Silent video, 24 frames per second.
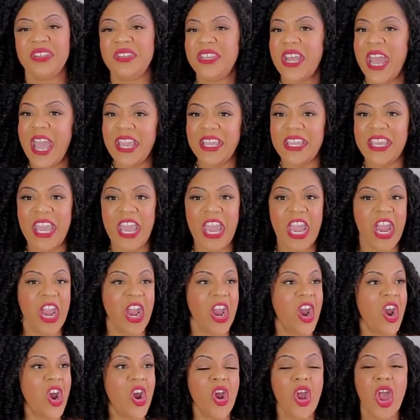
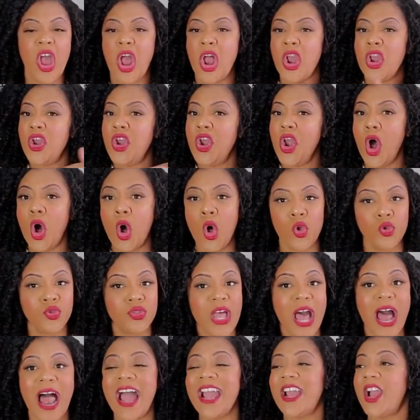Daycare,
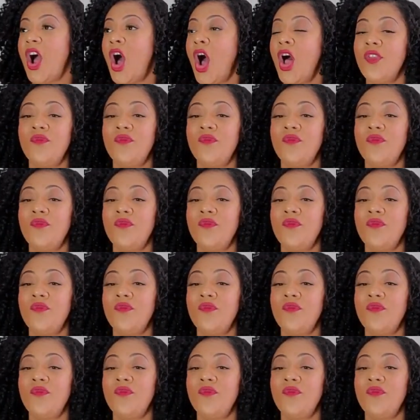no, like